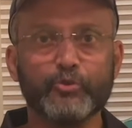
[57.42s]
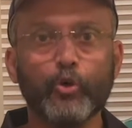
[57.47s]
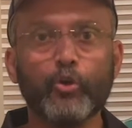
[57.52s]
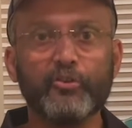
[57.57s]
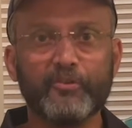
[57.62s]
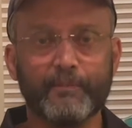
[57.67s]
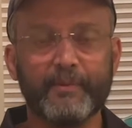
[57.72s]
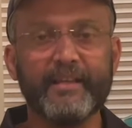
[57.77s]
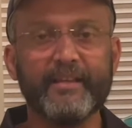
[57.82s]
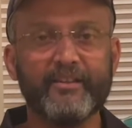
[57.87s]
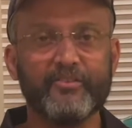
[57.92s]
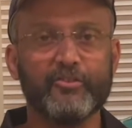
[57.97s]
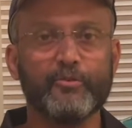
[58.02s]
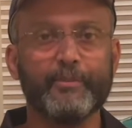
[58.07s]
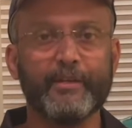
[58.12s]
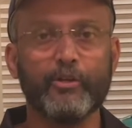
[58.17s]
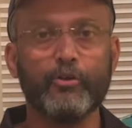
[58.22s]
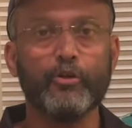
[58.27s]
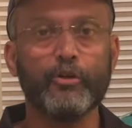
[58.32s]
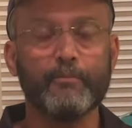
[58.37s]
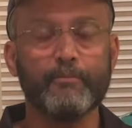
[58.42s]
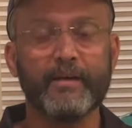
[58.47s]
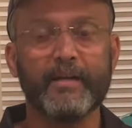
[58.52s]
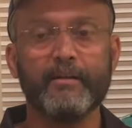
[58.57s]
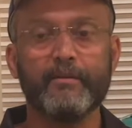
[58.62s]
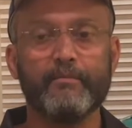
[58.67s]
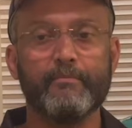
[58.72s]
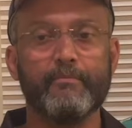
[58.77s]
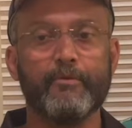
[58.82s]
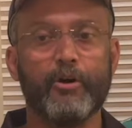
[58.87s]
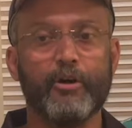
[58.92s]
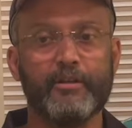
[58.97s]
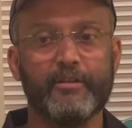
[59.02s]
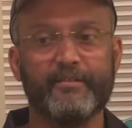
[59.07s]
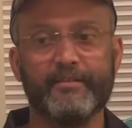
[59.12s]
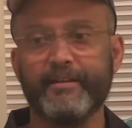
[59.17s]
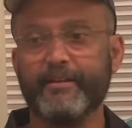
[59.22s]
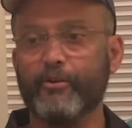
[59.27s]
players to be good. But honestly,